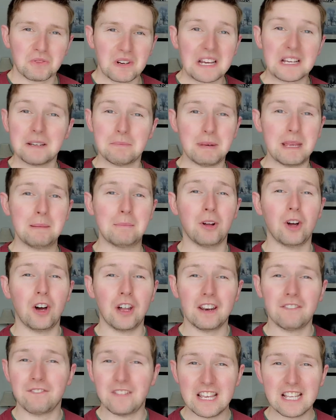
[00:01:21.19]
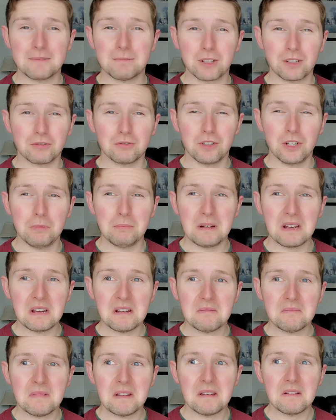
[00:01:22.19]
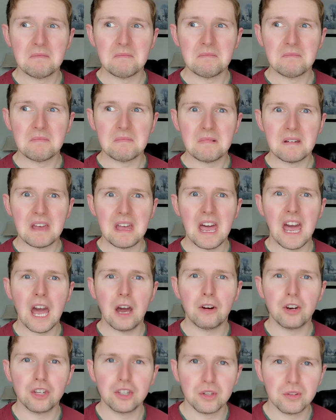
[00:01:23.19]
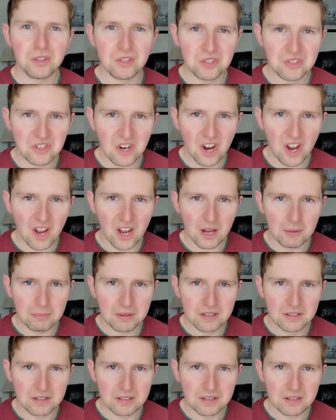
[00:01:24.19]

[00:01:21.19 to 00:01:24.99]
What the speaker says: random people on a Facebook group how to do your job.